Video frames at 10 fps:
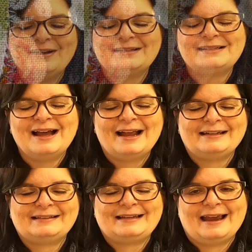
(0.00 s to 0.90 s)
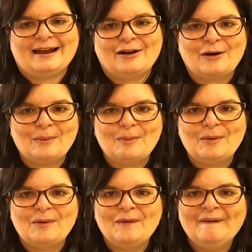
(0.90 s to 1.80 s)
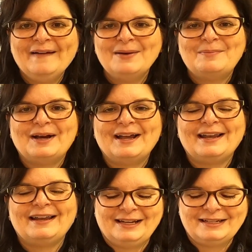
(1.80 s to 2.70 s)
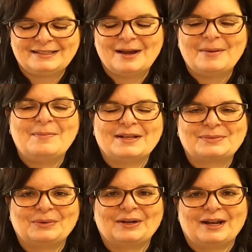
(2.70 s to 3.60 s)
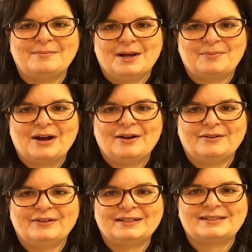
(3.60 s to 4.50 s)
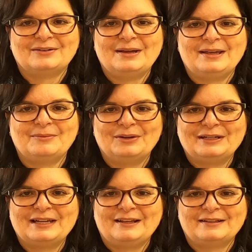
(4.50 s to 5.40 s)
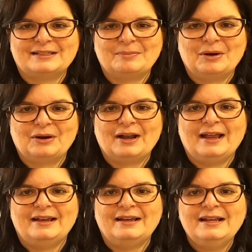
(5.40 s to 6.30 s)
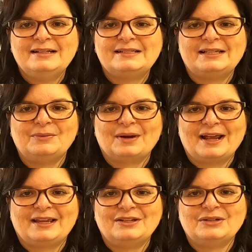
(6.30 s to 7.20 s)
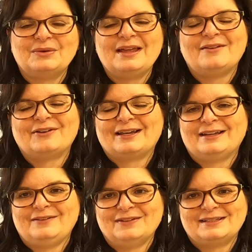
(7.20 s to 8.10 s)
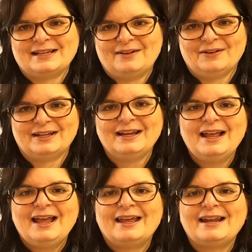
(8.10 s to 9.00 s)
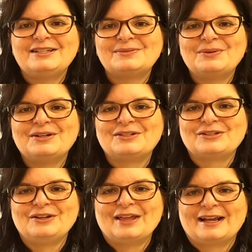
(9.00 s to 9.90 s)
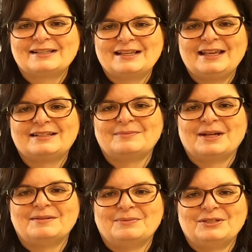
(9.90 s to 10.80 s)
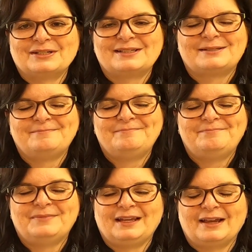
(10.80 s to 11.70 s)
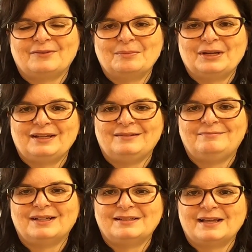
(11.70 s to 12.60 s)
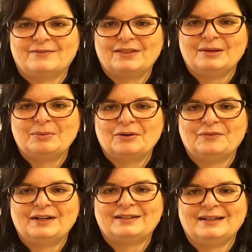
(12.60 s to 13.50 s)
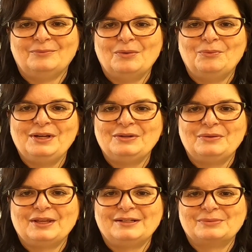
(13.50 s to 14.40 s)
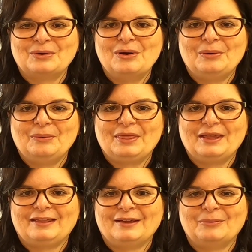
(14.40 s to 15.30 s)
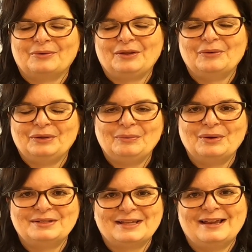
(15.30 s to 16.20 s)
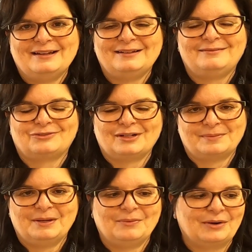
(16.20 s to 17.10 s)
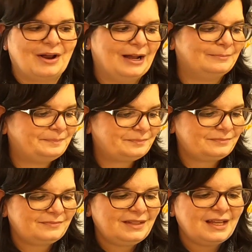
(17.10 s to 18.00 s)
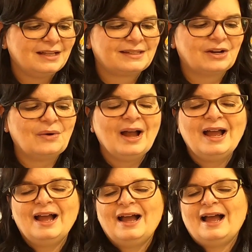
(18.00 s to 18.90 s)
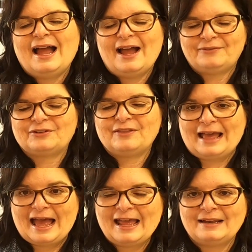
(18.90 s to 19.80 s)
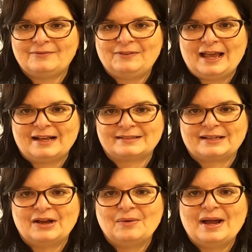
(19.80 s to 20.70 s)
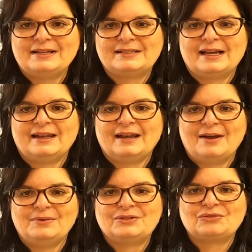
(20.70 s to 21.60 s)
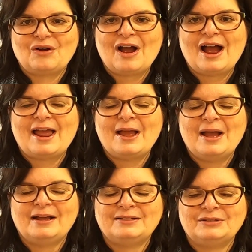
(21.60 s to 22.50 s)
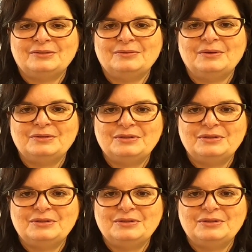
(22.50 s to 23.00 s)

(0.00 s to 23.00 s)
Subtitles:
it's not terrible, but it is not my best work and I'm not proud of it. So I am going to take this apart and see what I can do, if I can even save it. And I just wanted to show you that because I think sometimes we just think everybody does everything perfect. And when we do things wrong, we think that we're the only ones. And trust me, we're not. So after that fiasco, I decided I would try to